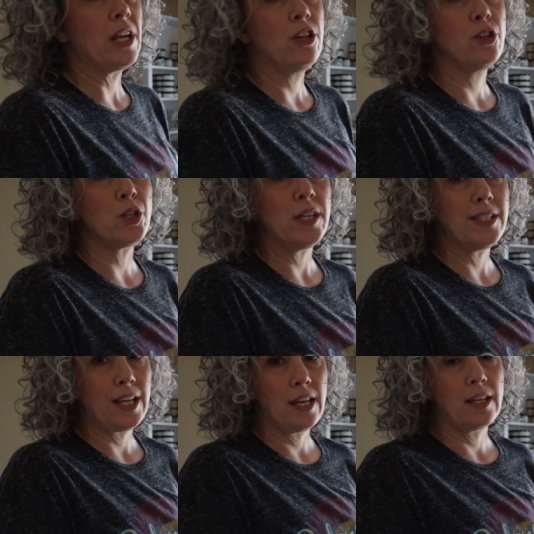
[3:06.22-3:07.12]
But I usually
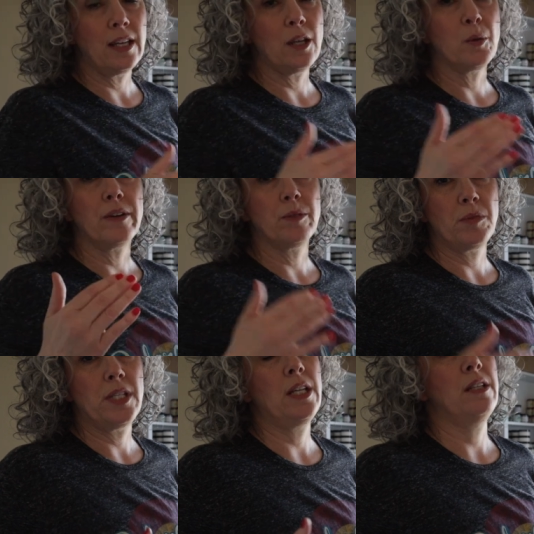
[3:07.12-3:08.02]
take anywhere from
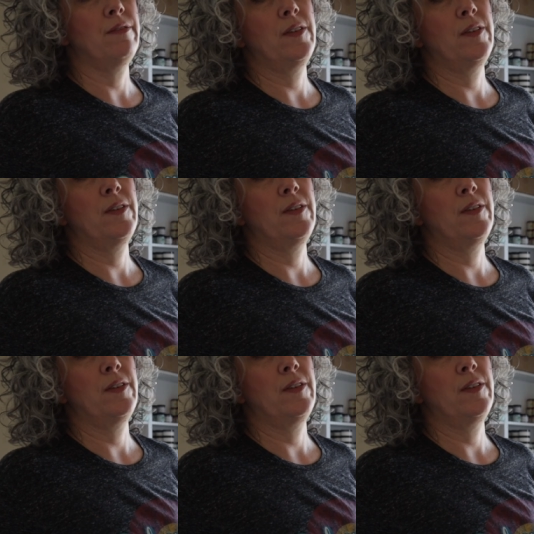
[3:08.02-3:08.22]
10 to